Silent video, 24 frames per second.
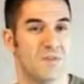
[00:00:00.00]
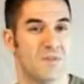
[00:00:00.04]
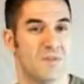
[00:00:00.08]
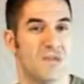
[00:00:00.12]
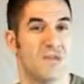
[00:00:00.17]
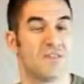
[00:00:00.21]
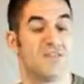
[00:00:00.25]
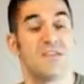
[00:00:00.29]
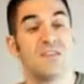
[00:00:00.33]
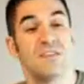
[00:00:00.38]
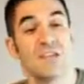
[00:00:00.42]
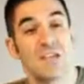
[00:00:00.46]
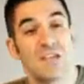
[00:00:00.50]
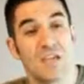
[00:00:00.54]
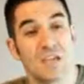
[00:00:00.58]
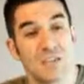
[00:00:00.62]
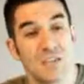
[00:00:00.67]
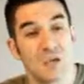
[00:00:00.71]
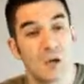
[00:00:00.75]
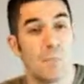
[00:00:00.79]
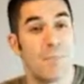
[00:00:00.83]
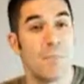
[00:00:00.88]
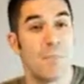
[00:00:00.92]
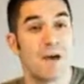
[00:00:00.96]
And then they can
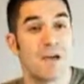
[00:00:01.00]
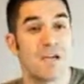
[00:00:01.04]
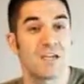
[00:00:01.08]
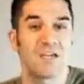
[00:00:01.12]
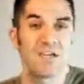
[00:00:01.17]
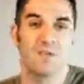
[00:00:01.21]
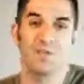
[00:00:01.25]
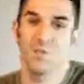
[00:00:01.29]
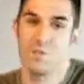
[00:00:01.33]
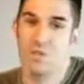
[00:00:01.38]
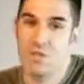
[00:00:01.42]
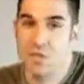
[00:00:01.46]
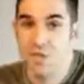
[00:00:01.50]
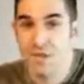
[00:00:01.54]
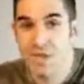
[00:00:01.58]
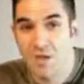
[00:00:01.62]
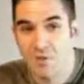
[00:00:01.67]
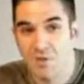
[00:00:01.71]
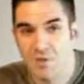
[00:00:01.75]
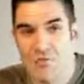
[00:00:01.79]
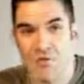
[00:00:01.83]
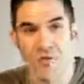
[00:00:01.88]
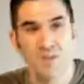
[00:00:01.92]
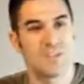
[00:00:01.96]
come back and we
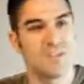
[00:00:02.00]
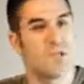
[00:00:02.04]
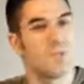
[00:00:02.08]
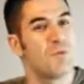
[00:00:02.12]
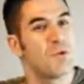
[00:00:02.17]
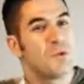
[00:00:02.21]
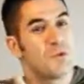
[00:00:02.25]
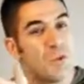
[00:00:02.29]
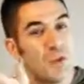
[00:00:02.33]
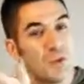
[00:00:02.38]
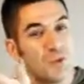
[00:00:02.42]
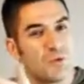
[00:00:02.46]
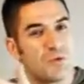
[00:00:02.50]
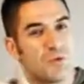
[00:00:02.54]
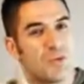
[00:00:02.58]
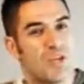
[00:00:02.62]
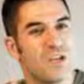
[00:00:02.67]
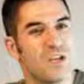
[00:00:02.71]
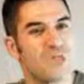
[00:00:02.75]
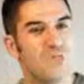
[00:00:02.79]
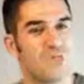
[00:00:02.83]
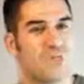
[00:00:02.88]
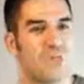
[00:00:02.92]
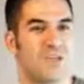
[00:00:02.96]
bring them another
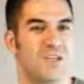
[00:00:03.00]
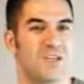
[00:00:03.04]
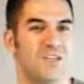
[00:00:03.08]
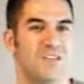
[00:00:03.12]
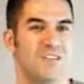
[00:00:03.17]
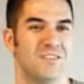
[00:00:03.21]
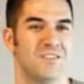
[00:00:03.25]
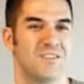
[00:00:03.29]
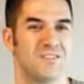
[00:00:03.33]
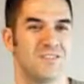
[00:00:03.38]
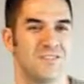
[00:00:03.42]
level again.